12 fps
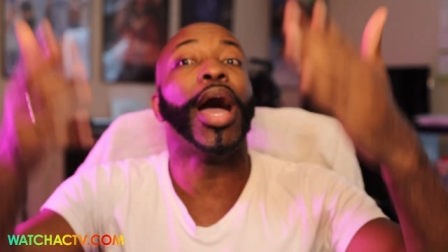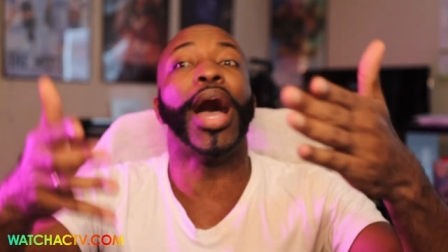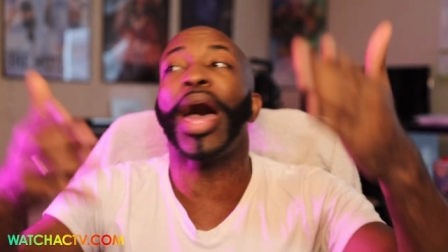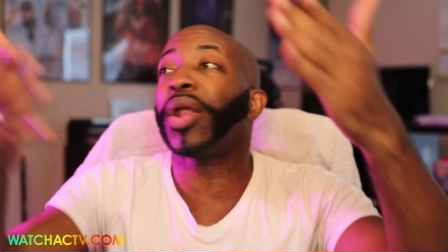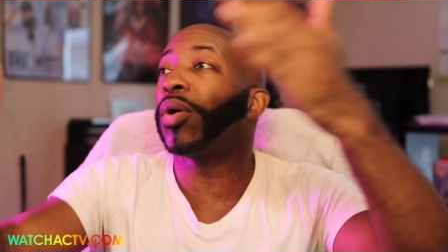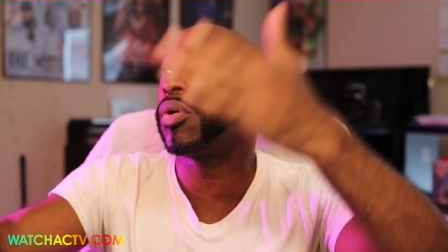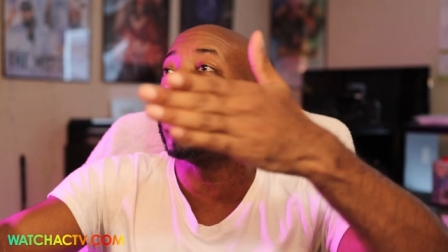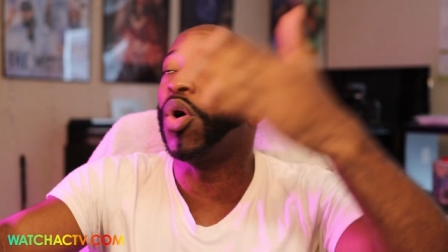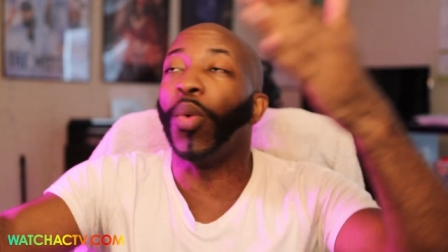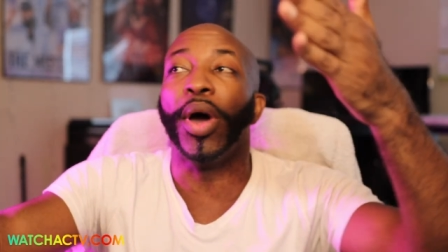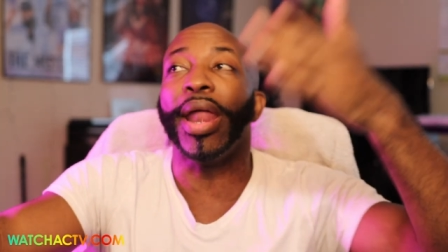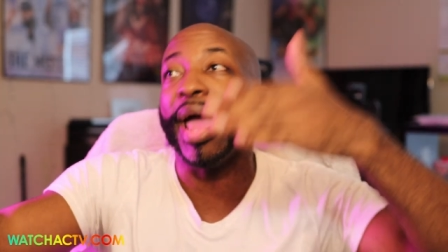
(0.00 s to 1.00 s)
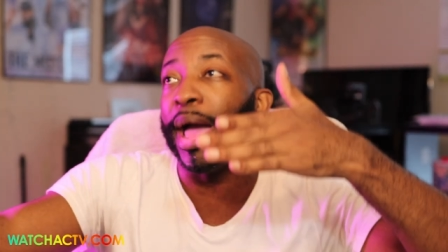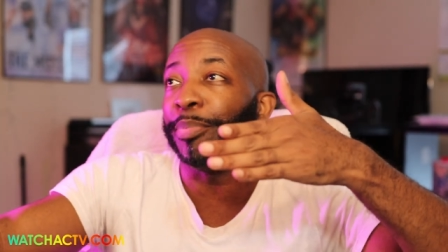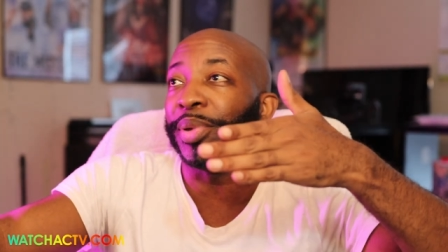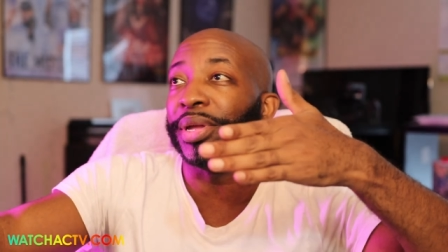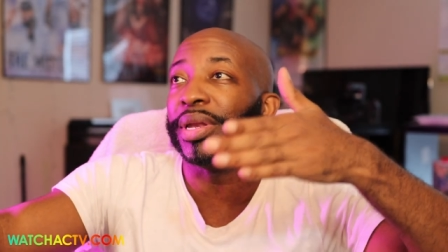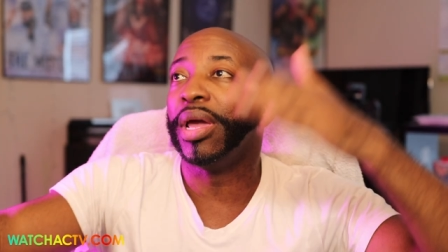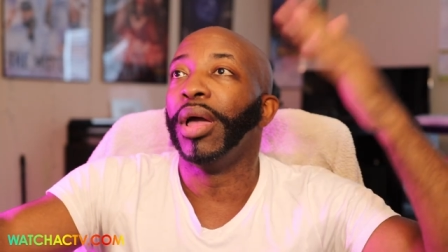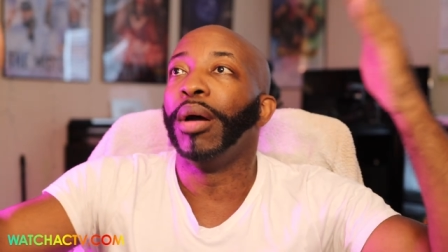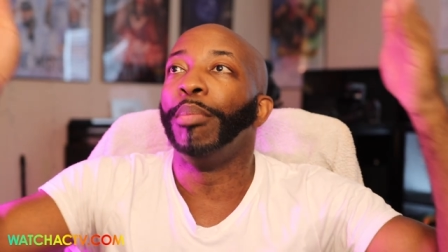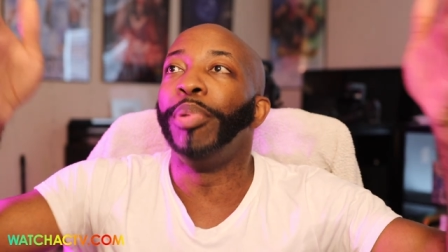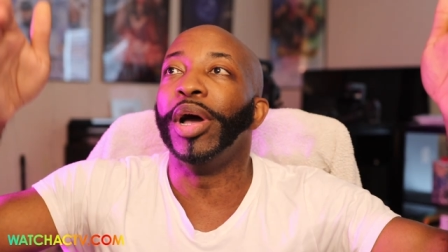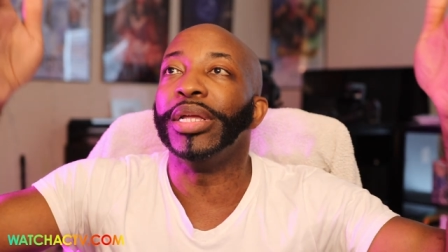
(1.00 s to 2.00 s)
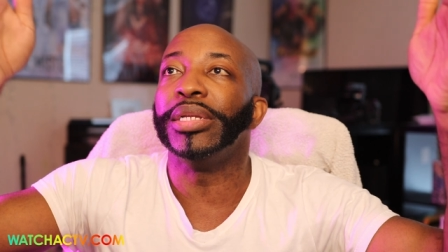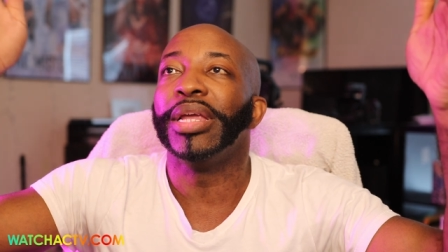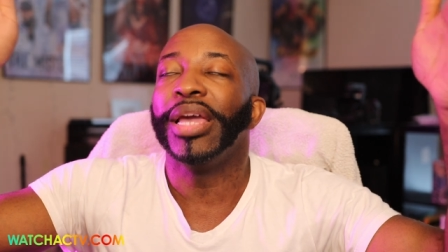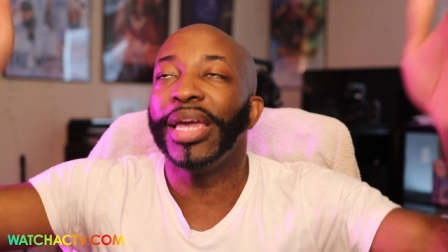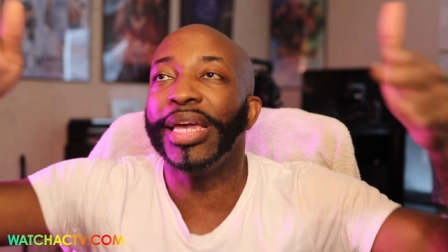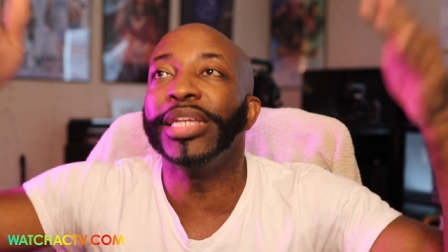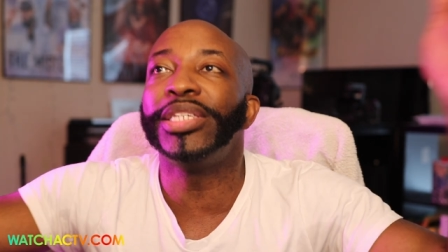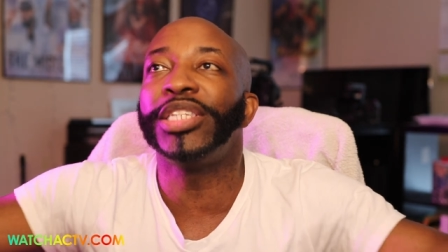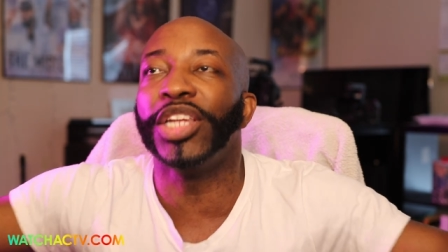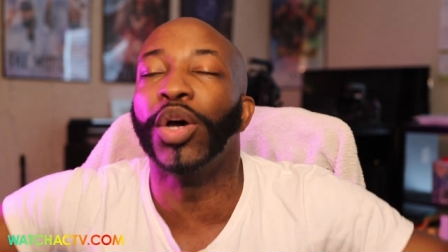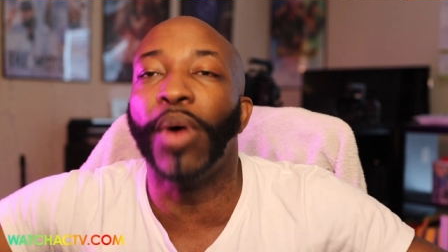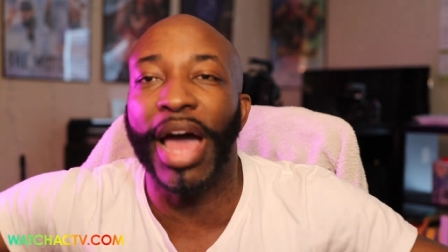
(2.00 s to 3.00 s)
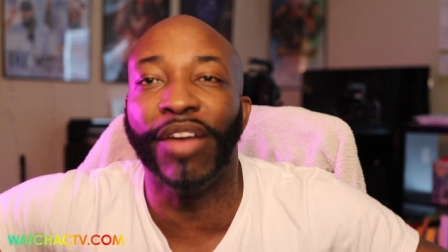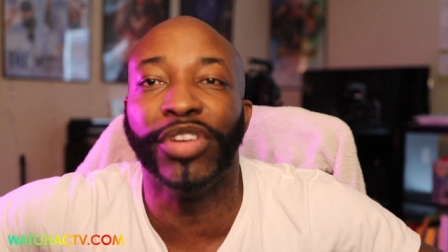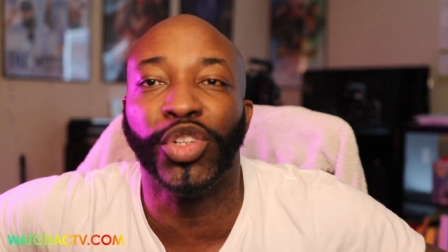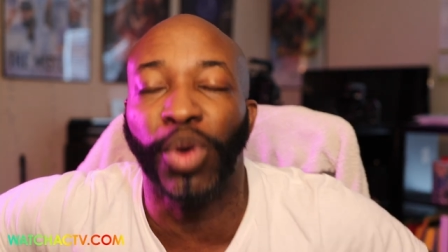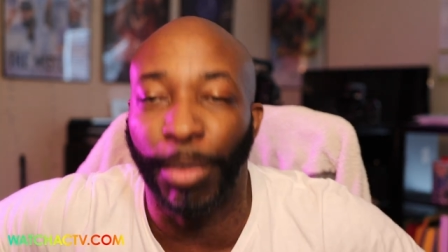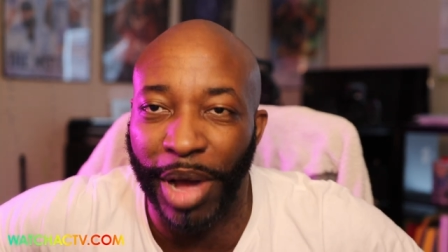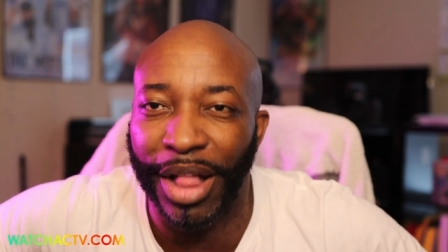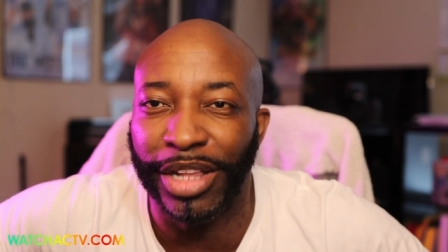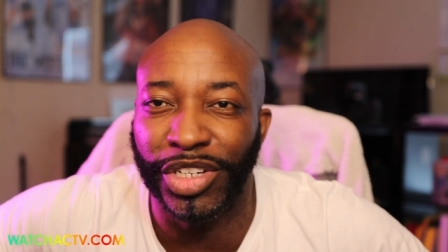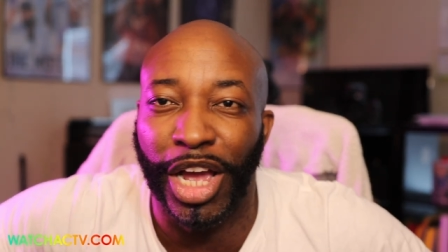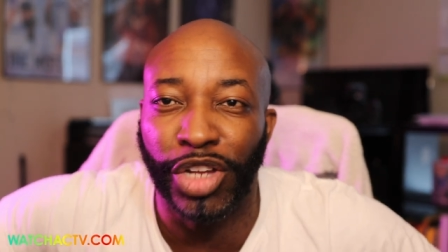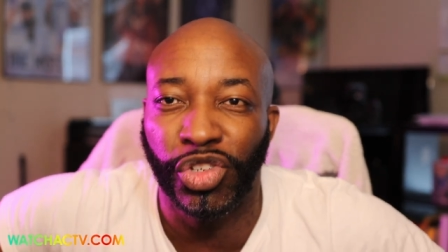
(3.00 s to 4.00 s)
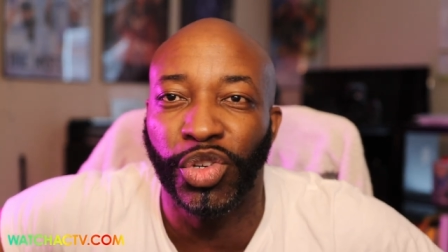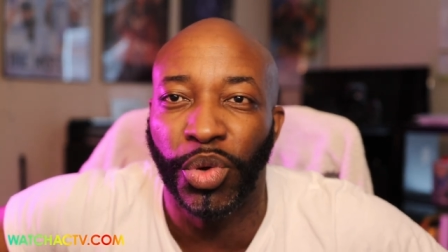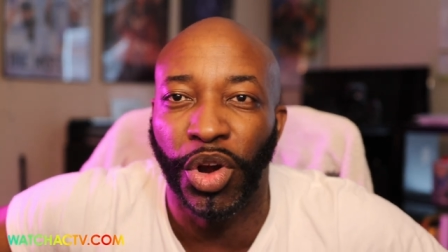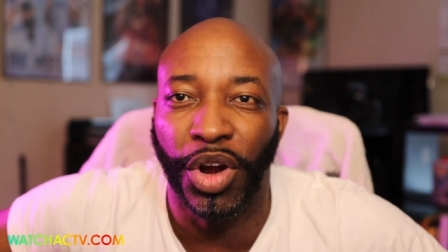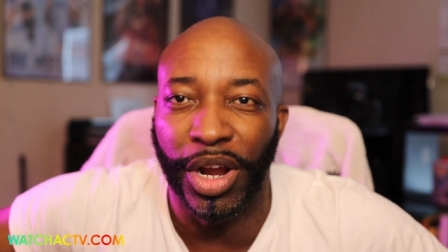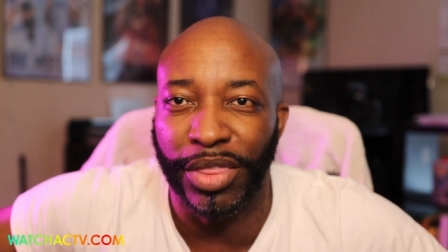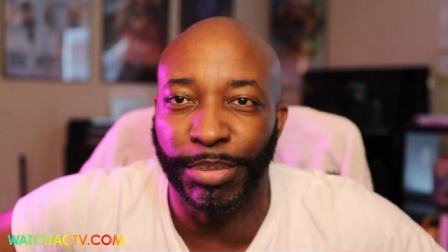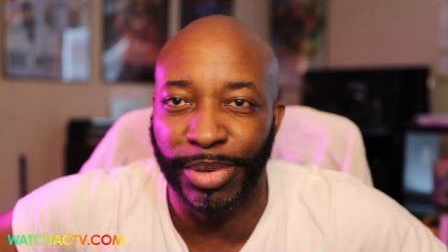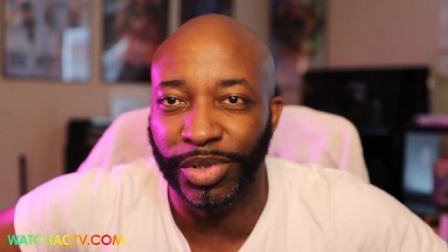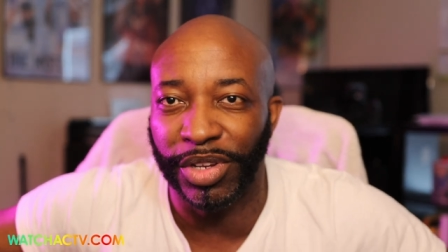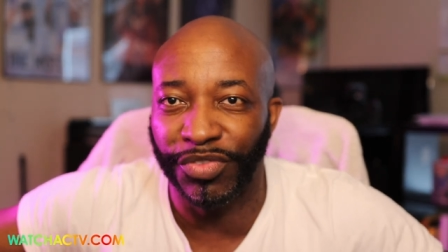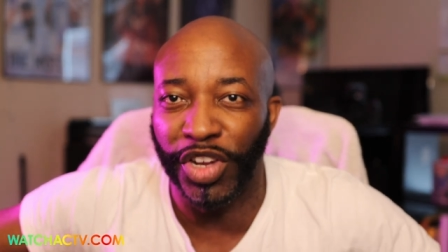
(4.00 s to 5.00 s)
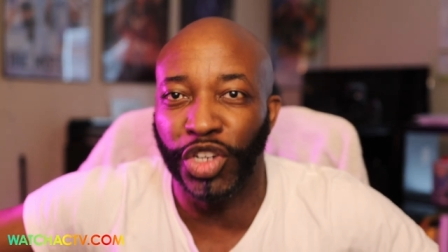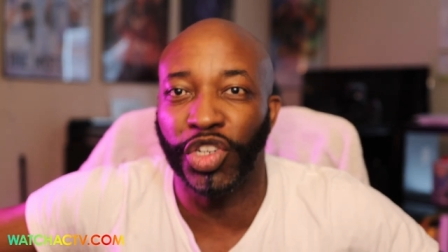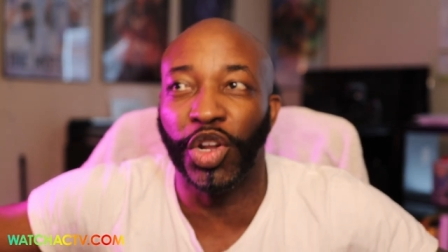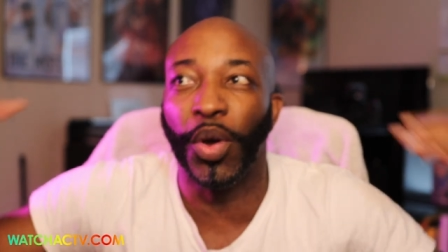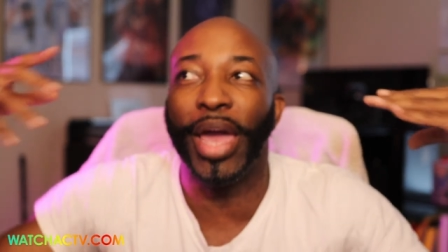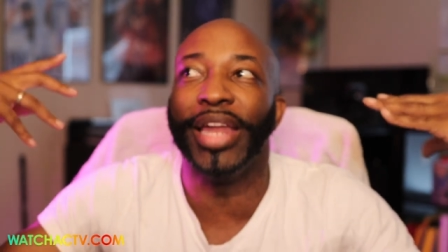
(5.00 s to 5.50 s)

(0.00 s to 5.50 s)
I don't know what happened, but he's still having to apologize to her in the post confessional,